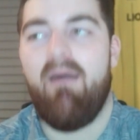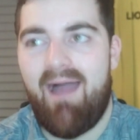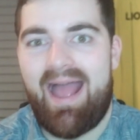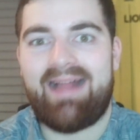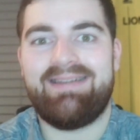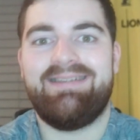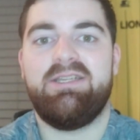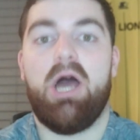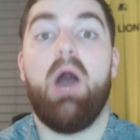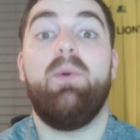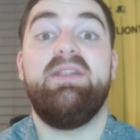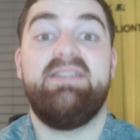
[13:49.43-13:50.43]
and
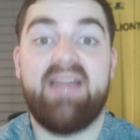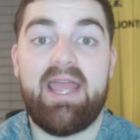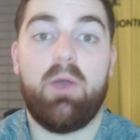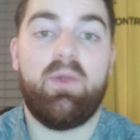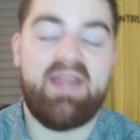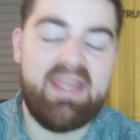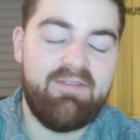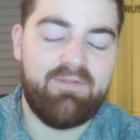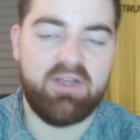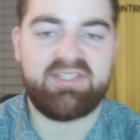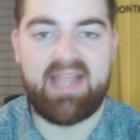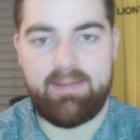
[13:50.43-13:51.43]
Owen Dale when he
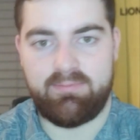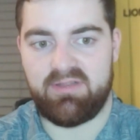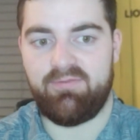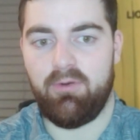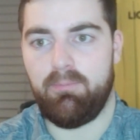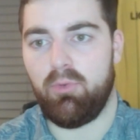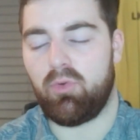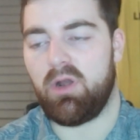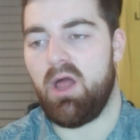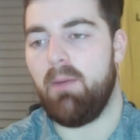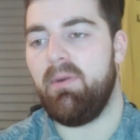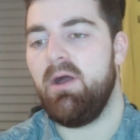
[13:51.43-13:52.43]
first came to the football
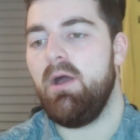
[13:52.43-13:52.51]
club.